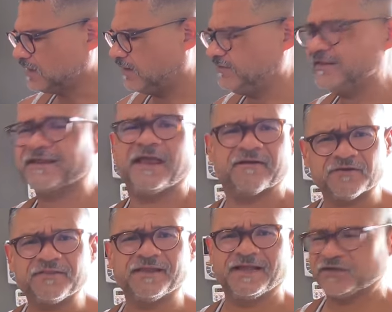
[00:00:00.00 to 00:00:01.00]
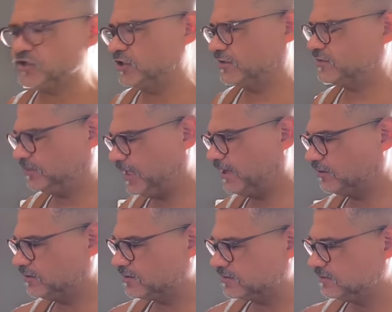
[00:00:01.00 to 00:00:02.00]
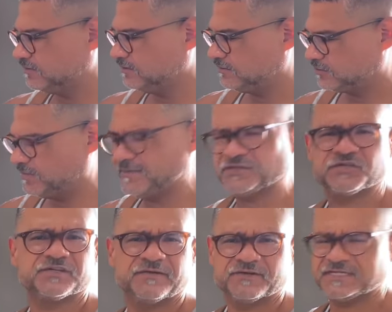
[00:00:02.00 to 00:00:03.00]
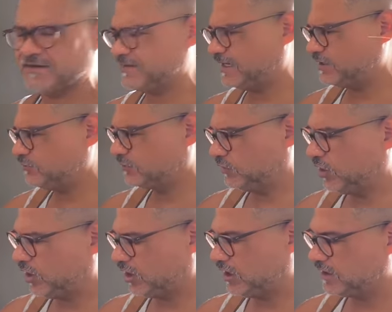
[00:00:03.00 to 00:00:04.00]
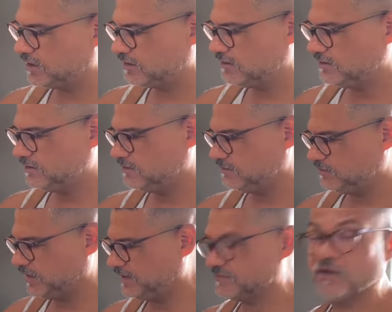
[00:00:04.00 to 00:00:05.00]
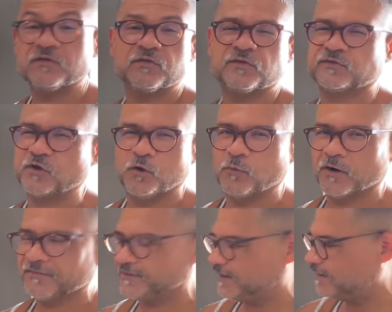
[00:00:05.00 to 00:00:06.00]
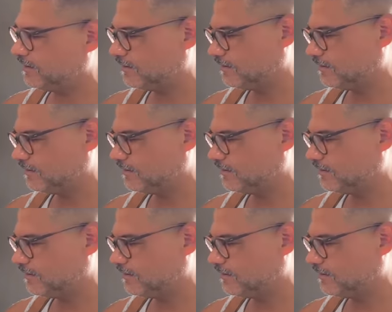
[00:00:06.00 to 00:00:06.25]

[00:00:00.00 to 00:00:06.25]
I feel like everything I cook splatters. Or maybe it's just every time that I use lard, but so worth it.